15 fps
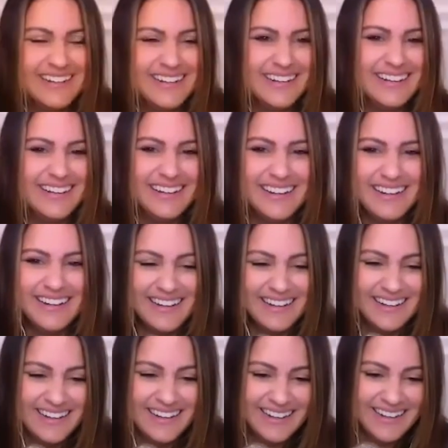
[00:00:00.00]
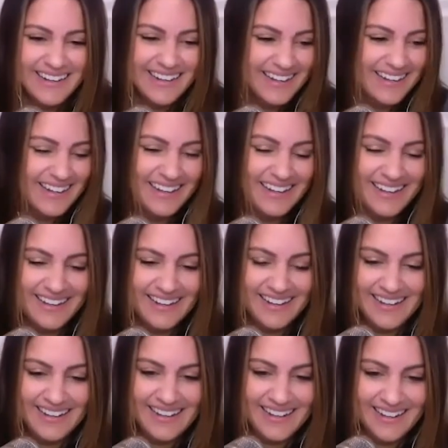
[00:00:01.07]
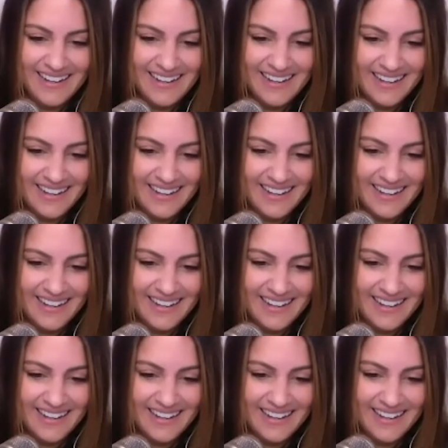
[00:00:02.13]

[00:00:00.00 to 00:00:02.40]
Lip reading: (silent)